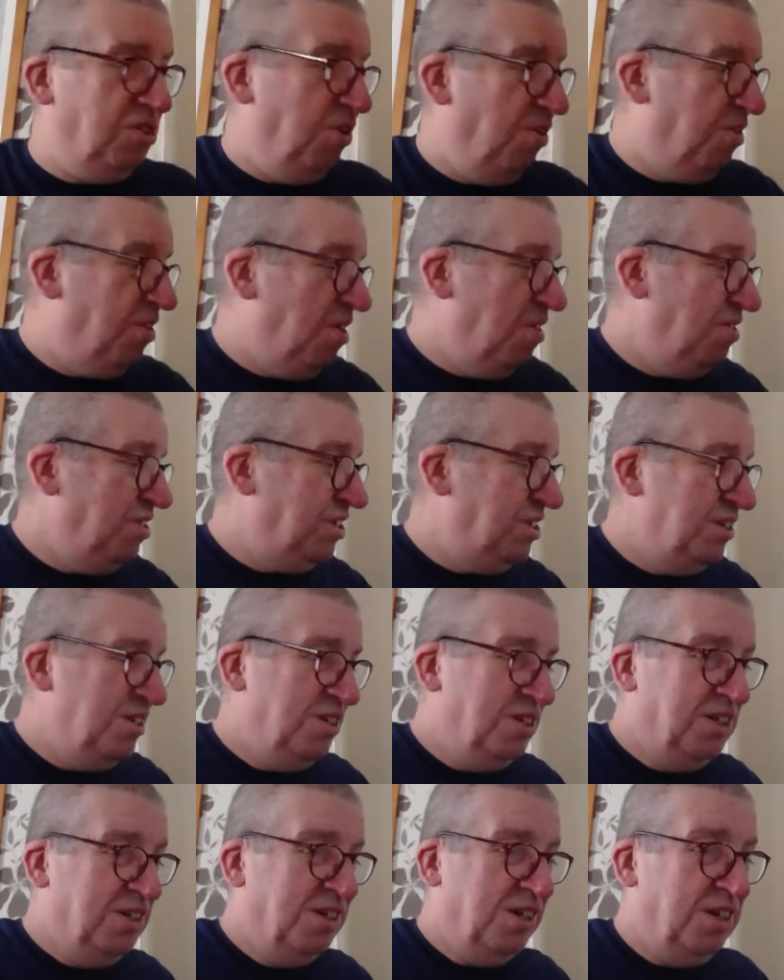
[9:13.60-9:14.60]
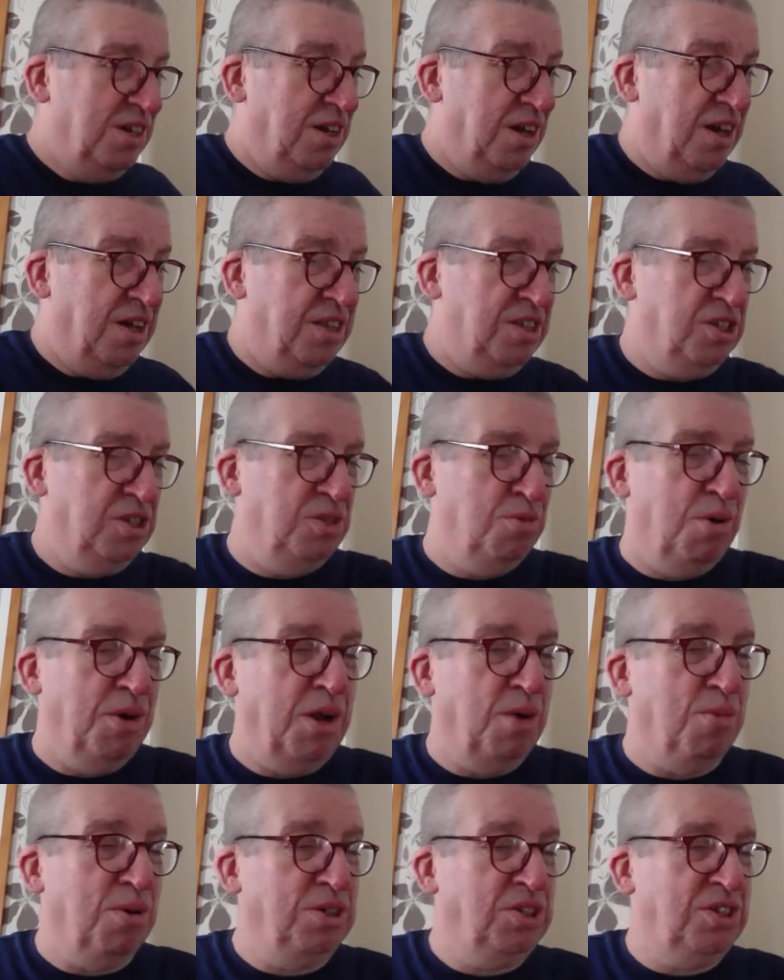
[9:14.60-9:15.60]
Tour. This is the one
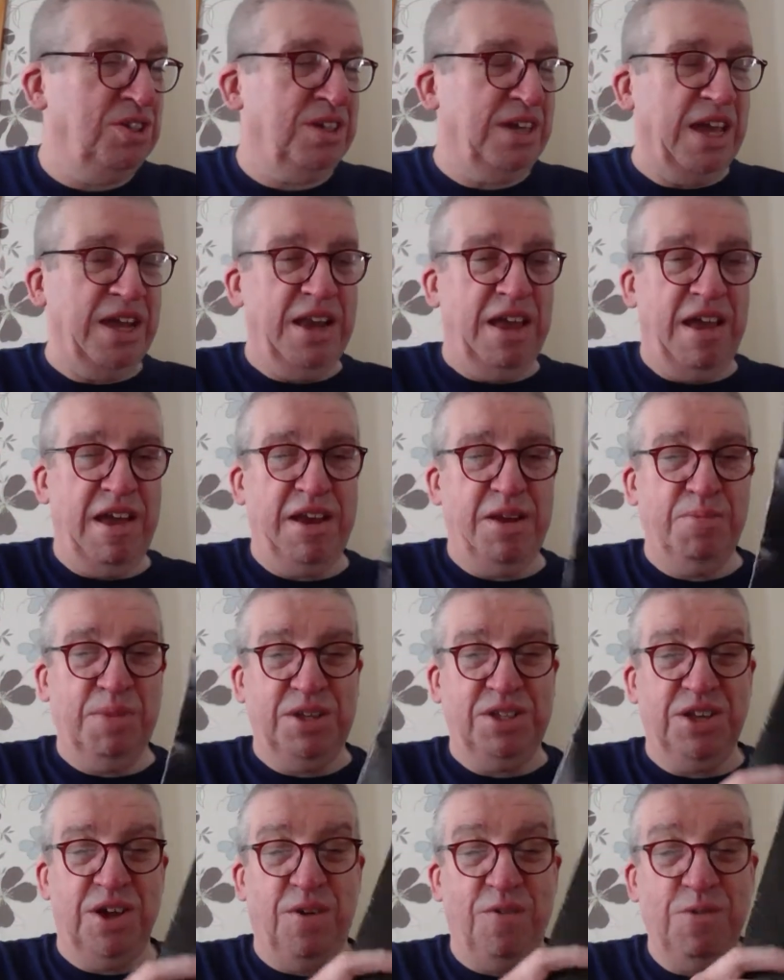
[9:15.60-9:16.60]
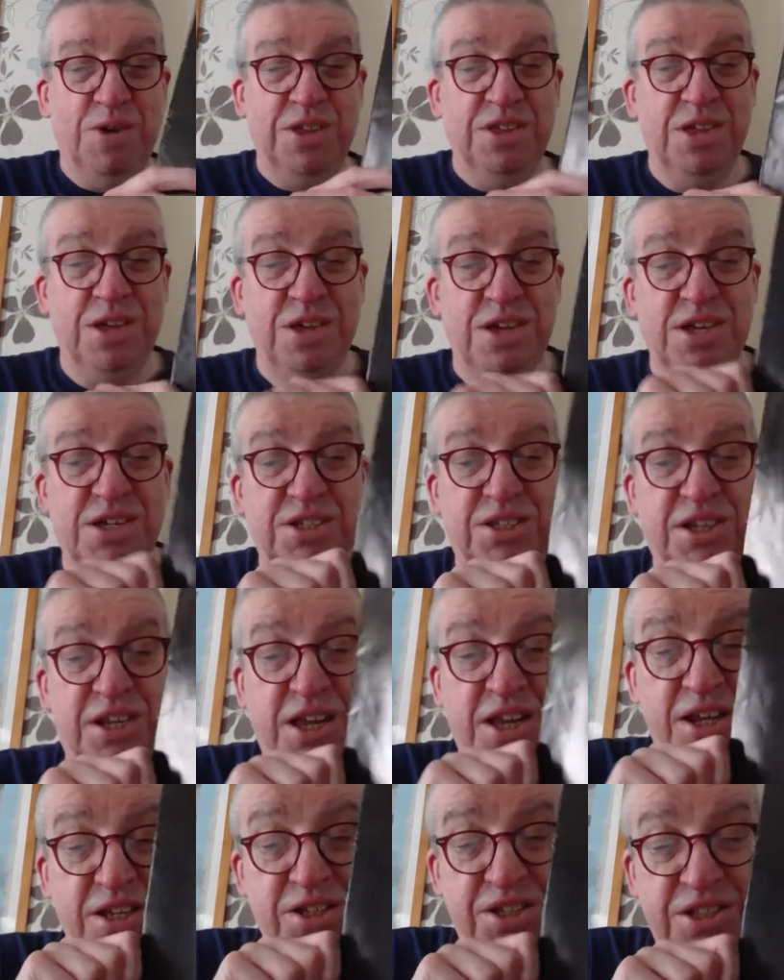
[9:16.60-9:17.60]
I was getting ahead of myself with. It's the
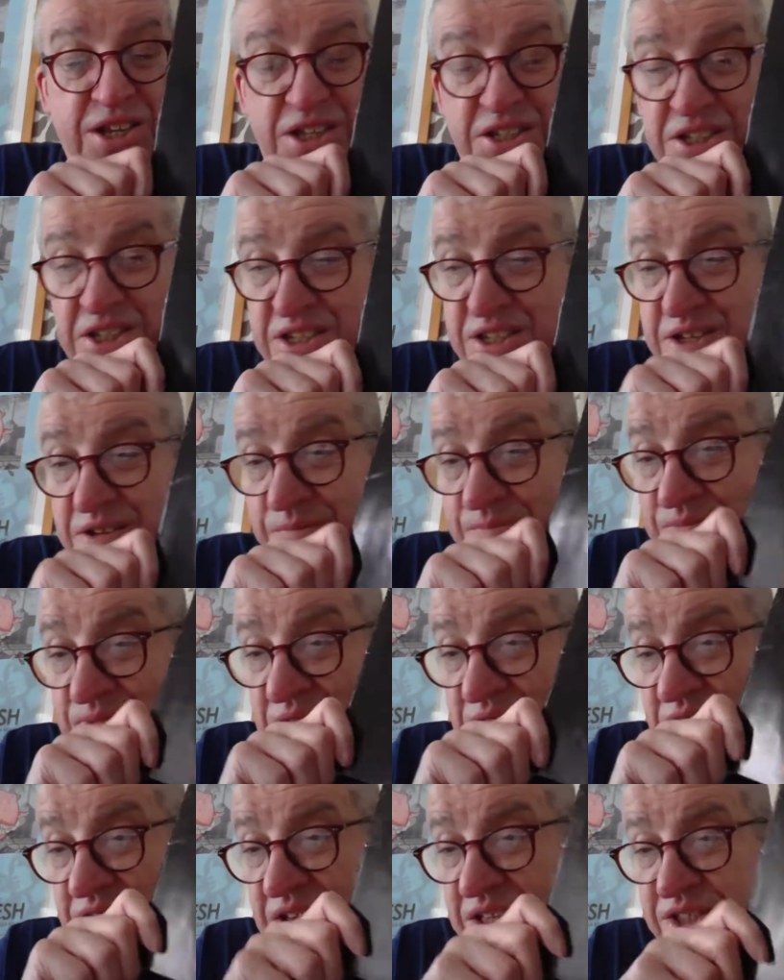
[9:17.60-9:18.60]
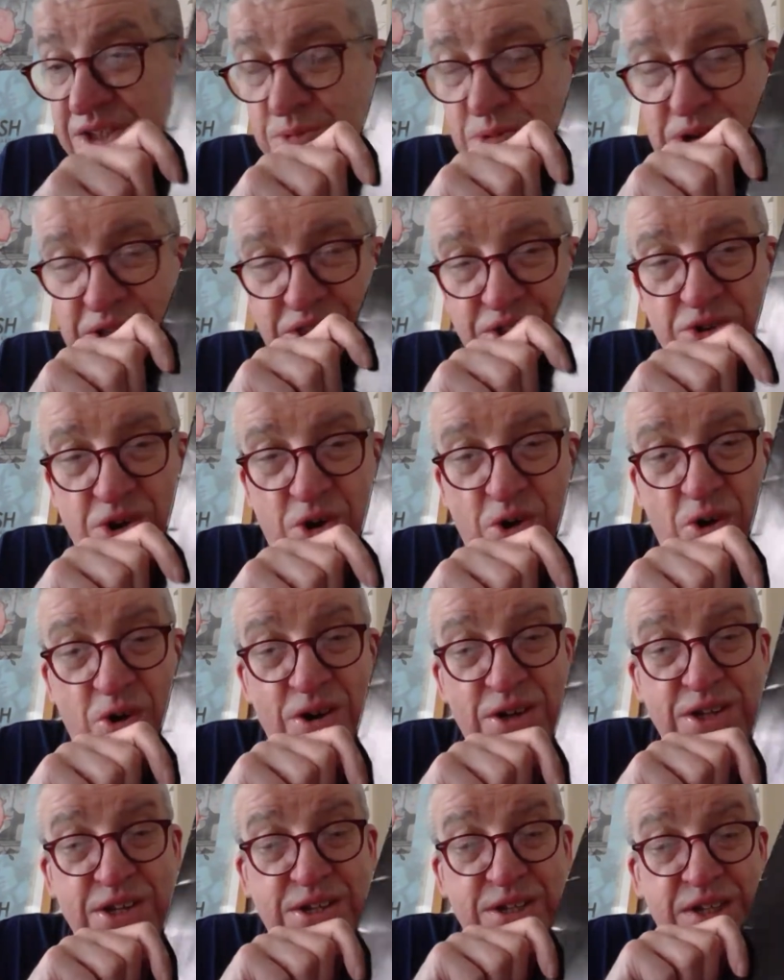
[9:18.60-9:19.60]
Killers 1981
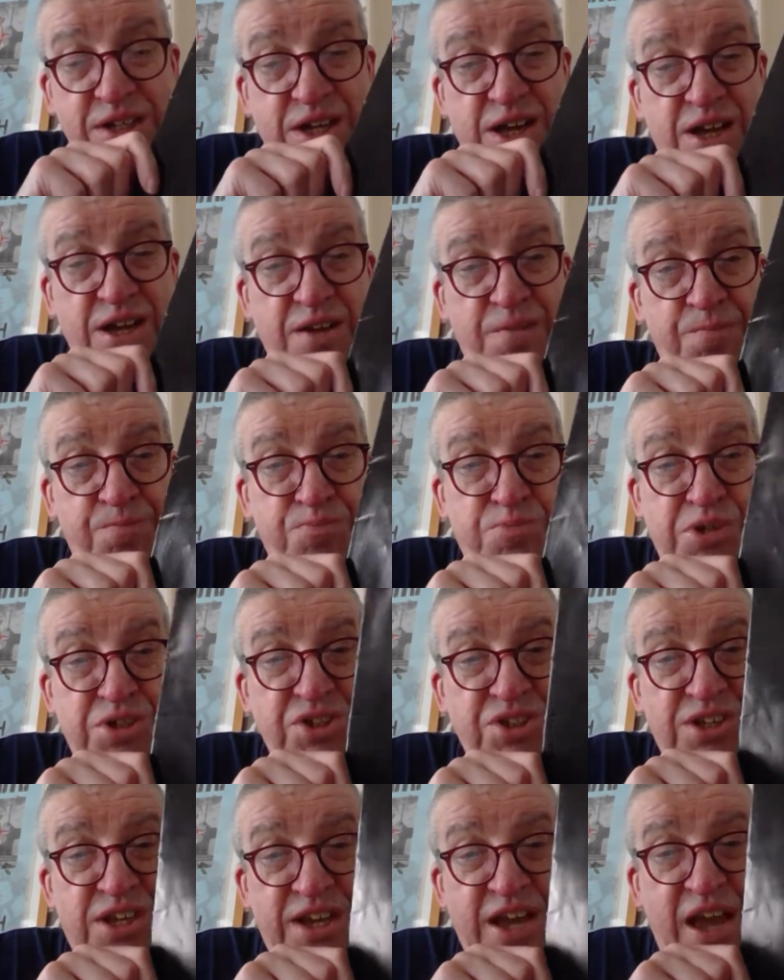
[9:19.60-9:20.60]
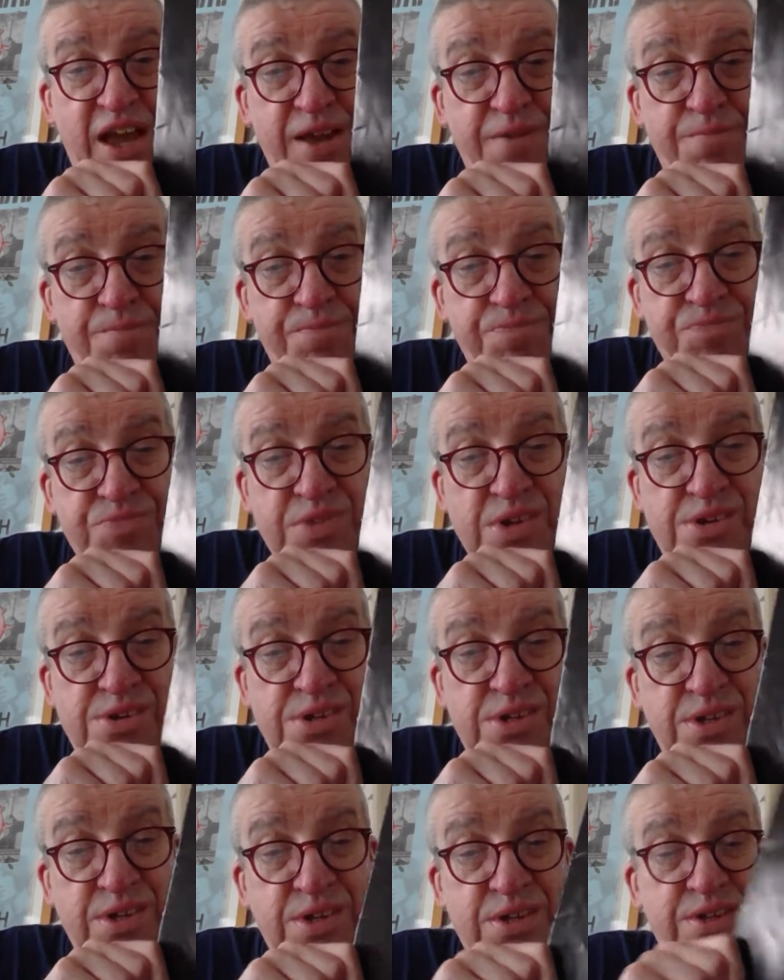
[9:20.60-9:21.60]
Tour. Bristol again.
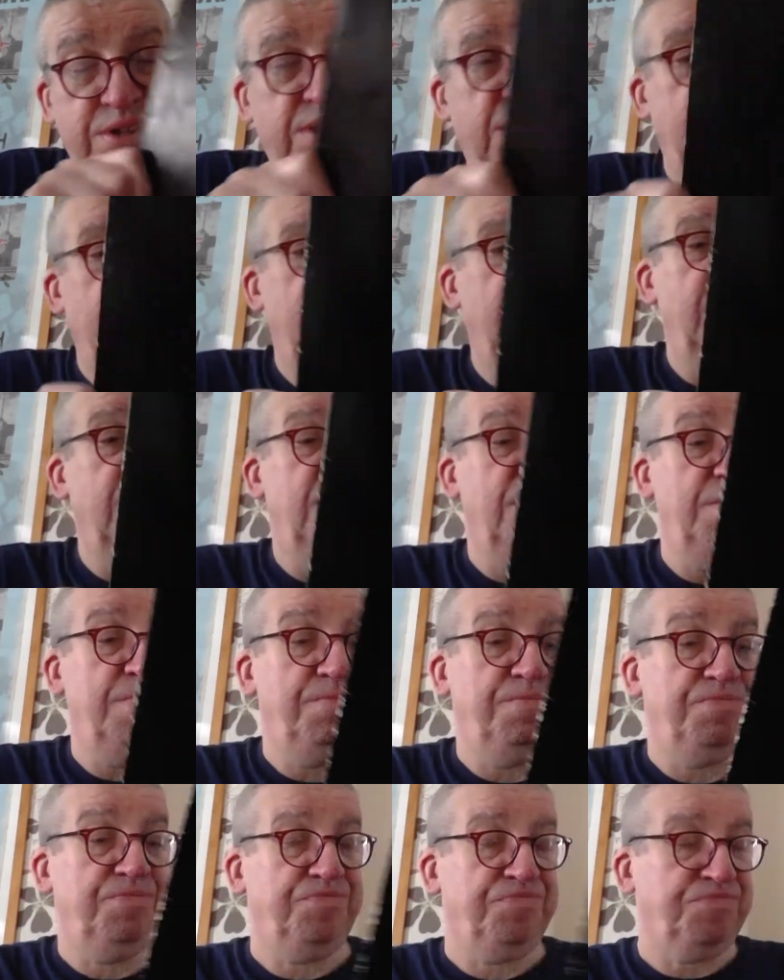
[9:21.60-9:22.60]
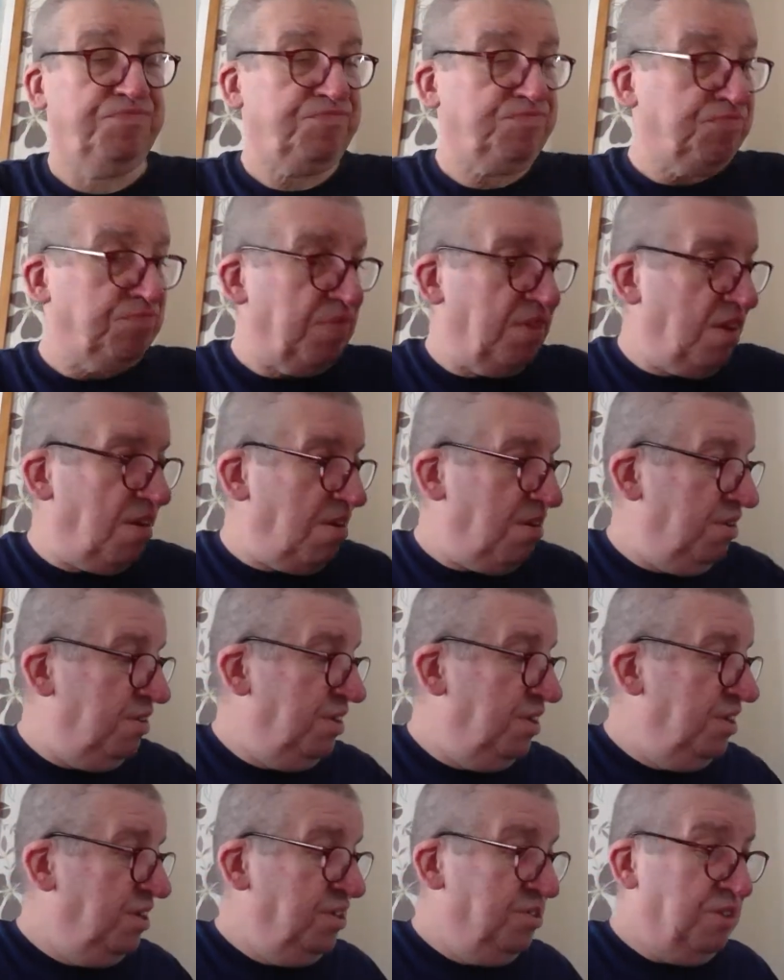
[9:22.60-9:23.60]
So
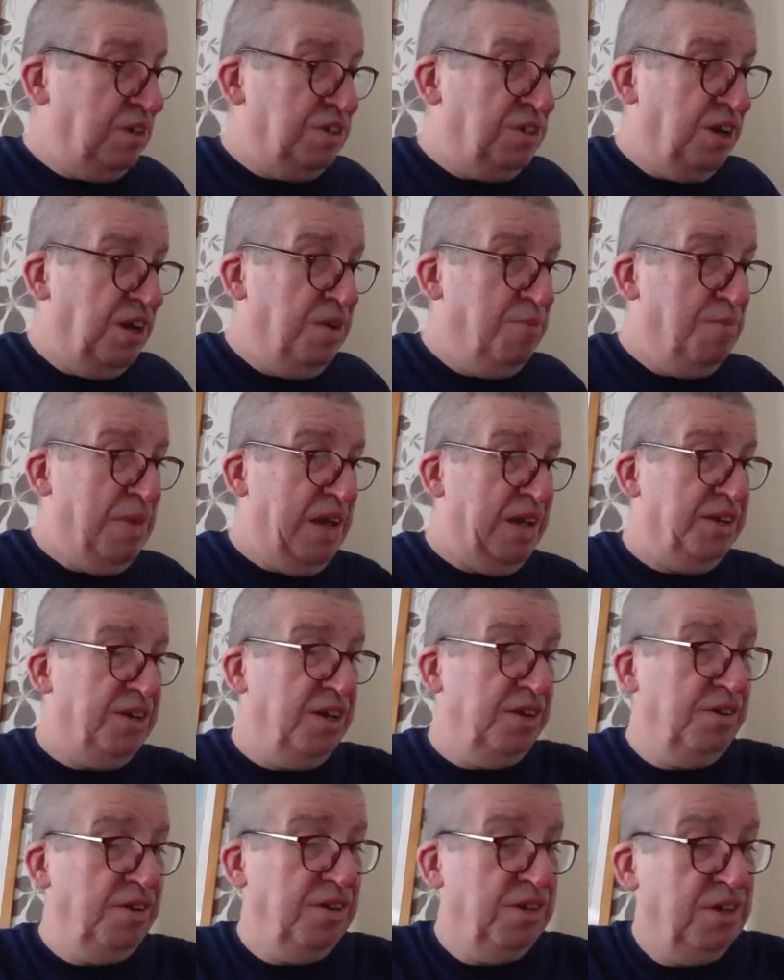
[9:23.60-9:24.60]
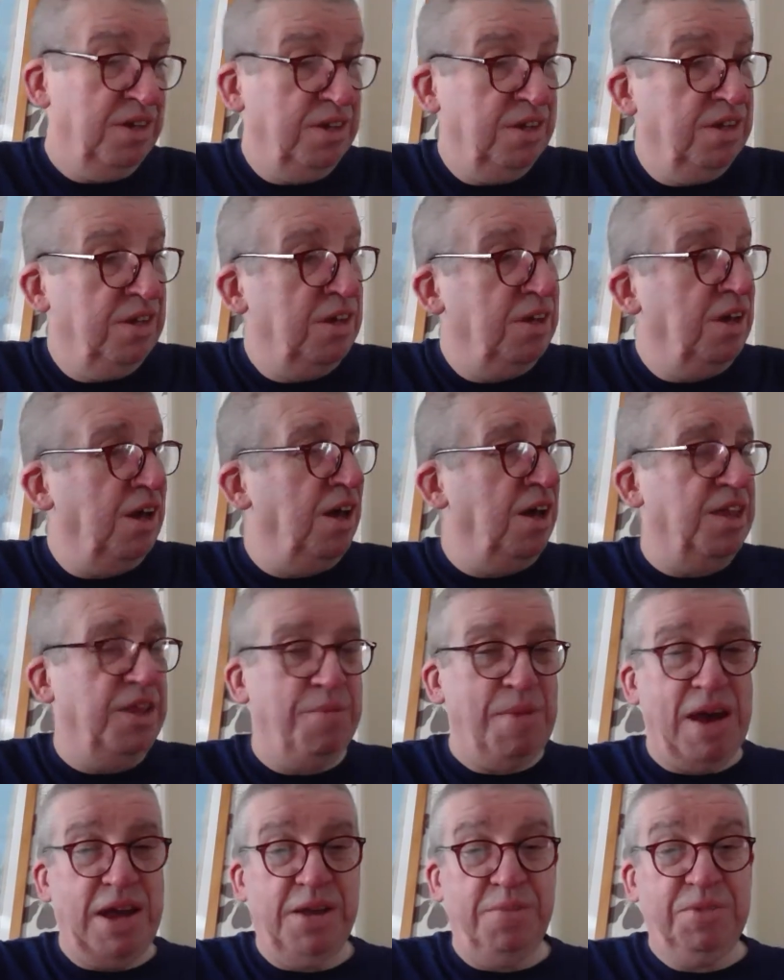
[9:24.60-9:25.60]
that's Iron Maiden. The
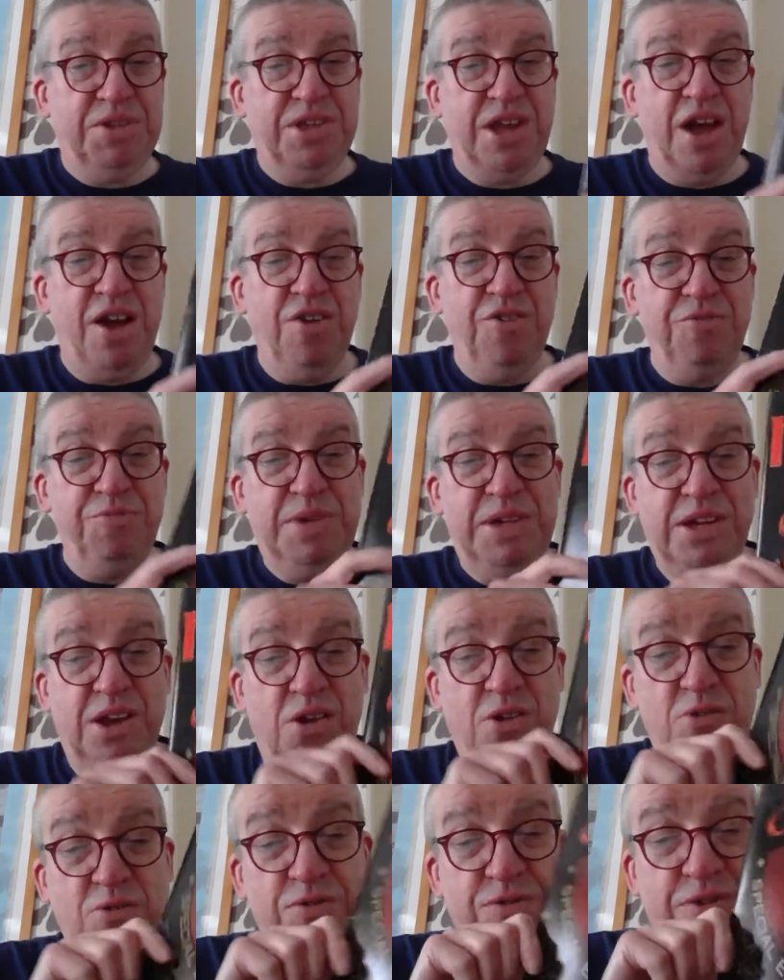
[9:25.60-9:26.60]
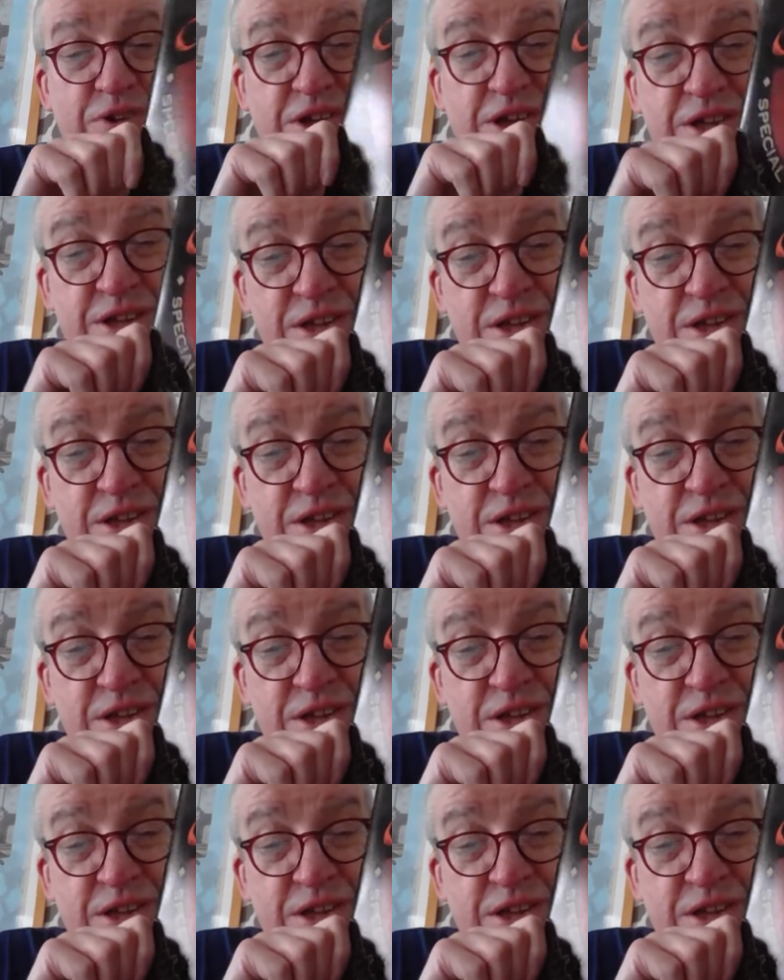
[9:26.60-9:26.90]
man himself, Meatloaf.